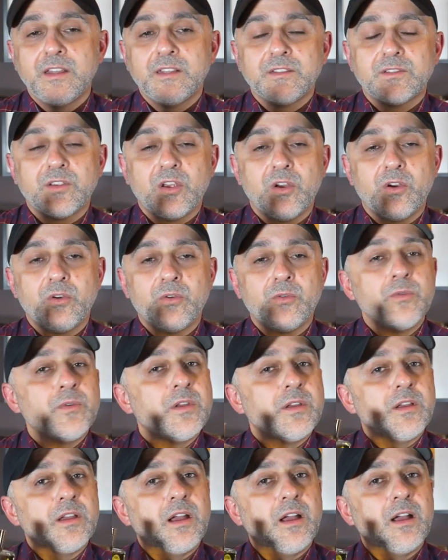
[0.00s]

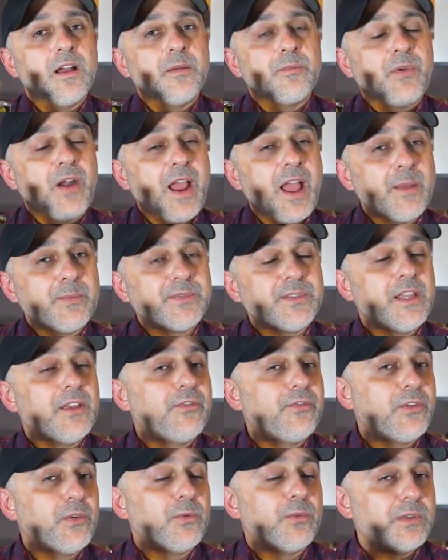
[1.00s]
So uh, perhaps
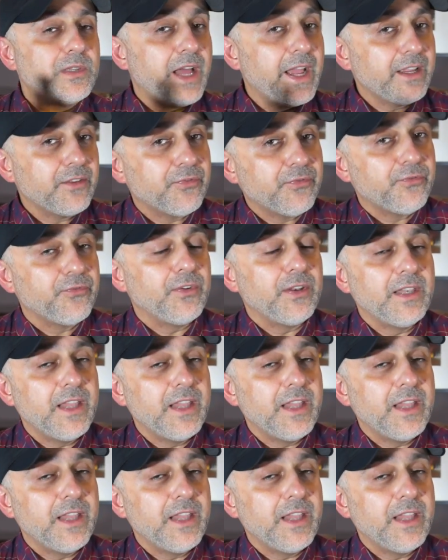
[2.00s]
if you like